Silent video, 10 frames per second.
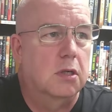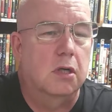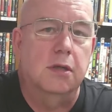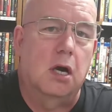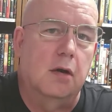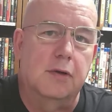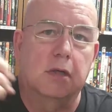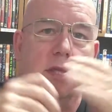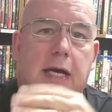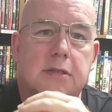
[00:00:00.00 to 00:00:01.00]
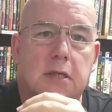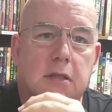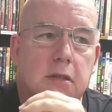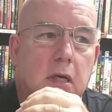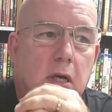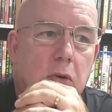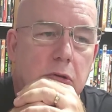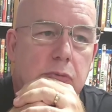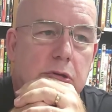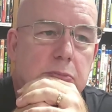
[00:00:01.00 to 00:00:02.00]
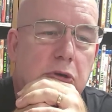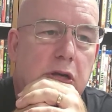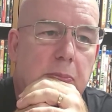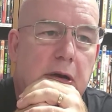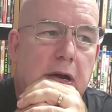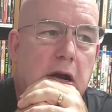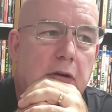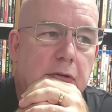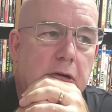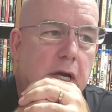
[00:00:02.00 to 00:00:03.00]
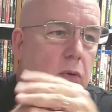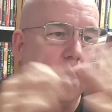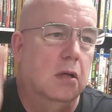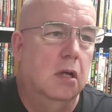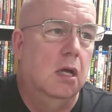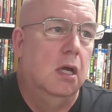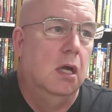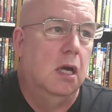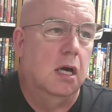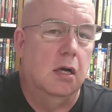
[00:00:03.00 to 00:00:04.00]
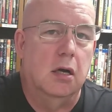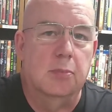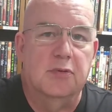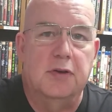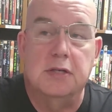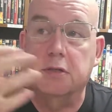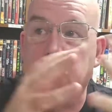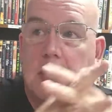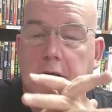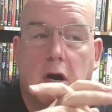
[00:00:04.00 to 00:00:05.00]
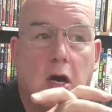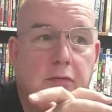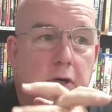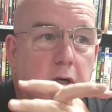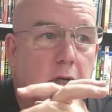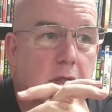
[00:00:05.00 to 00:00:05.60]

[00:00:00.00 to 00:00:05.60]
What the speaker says: called the Harvard Classics, which was put out by Harvard, a professor at Harvard,